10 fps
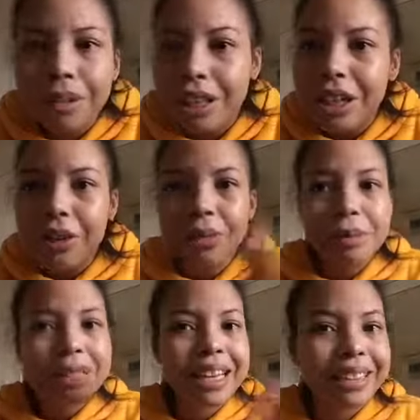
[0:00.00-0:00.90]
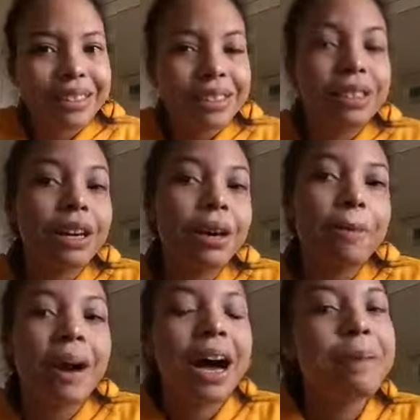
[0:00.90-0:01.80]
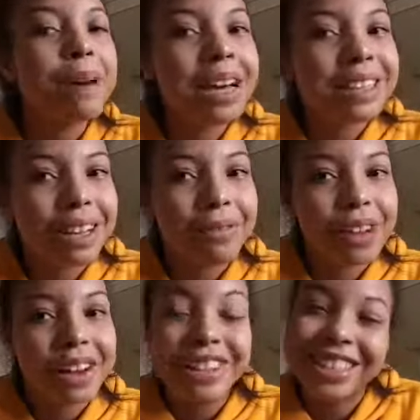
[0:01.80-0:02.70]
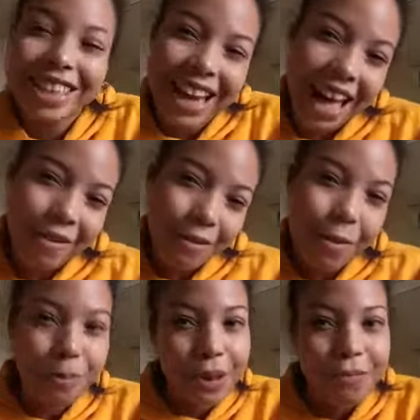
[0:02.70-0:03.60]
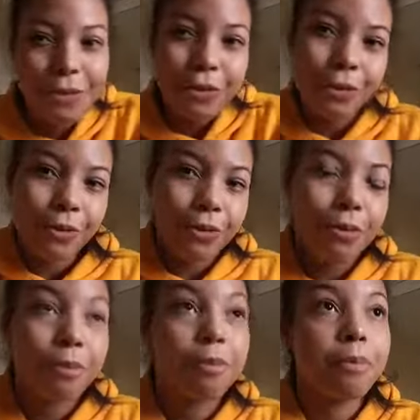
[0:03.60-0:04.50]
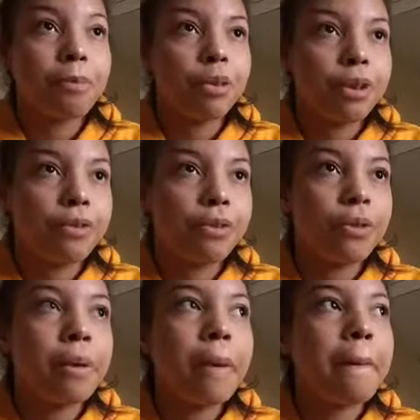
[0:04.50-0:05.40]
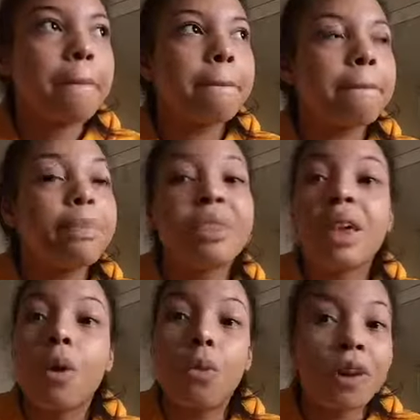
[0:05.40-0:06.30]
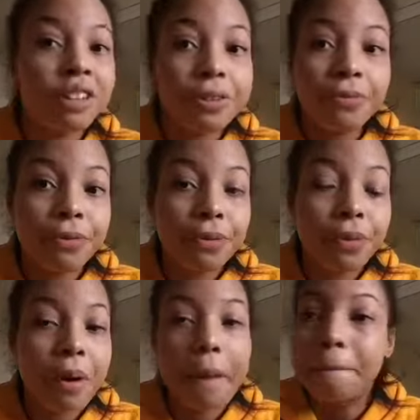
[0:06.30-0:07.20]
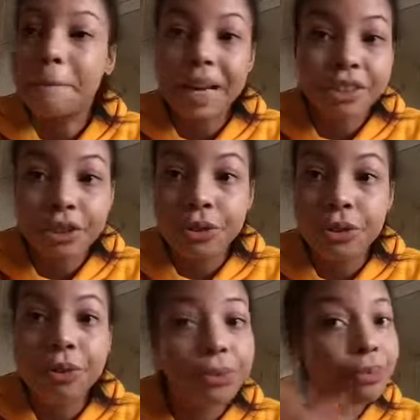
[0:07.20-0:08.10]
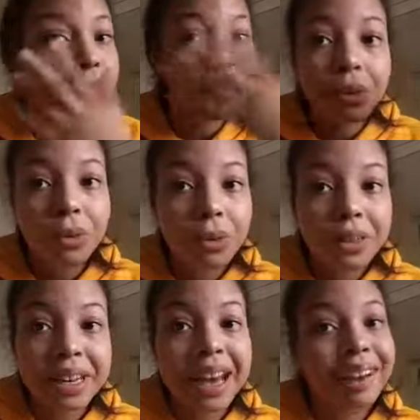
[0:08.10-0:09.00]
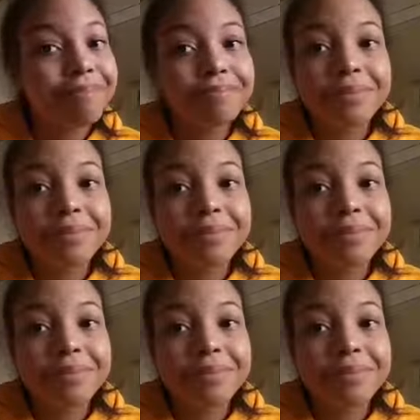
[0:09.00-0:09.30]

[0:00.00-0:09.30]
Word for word: You know what I'm saying? So buy my sunflowers and have a beautiful, cool, beautiful, wonderful, magical, all that